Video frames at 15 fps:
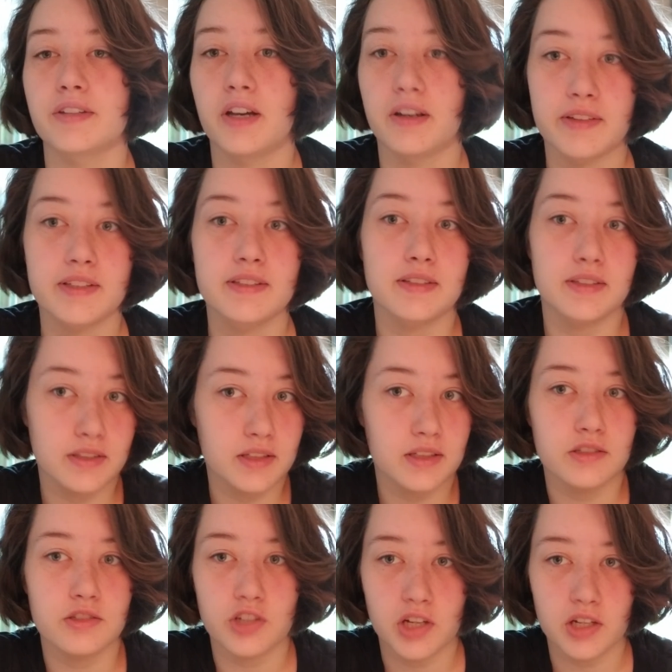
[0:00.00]
obviously did
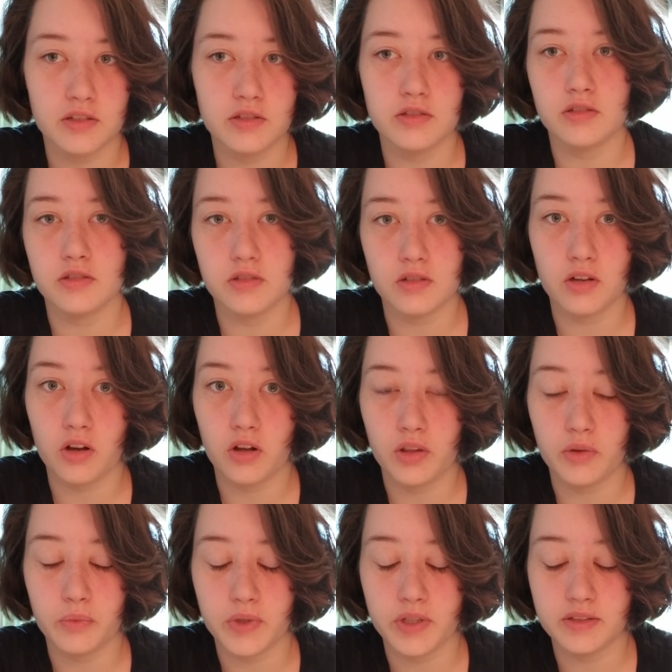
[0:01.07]
change all
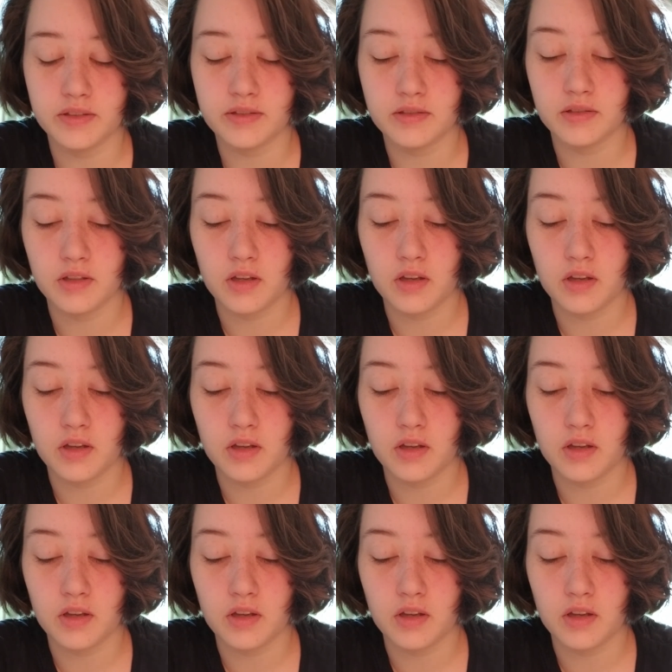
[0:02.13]
at once.